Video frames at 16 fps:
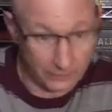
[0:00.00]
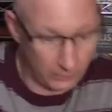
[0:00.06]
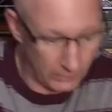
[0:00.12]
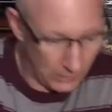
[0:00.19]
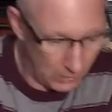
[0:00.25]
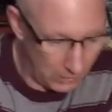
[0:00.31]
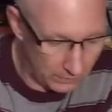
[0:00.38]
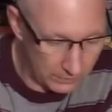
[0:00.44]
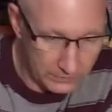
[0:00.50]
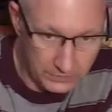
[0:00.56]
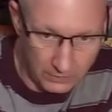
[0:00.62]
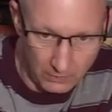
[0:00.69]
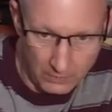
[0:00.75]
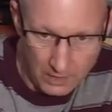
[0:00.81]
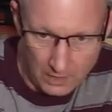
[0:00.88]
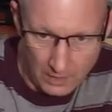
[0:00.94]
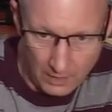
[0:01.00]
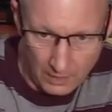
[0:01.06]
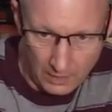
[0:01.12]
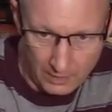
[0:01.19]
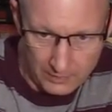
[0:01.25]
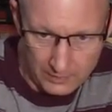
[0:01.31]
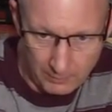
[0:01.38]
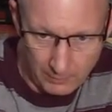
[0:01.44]
1 card. So
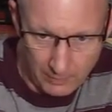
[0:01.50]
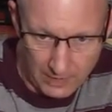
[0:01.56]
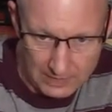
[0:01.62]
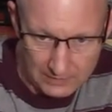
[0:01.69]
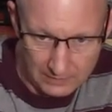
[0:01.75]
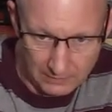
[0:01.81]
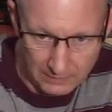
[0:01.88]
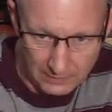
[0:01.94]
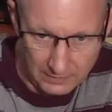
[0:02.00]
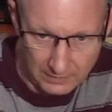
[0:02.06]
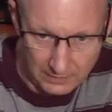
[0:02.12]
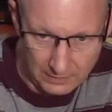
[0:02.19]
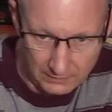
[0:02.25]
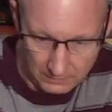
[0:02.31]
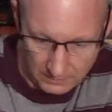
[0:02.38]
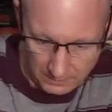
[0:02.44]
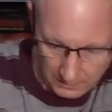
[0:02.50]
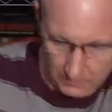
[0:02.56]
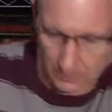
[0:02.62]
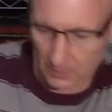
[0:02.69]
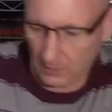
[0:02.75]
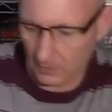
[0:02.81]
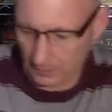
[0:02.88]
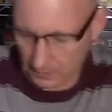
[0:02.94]
surprisingly, he only has 1 card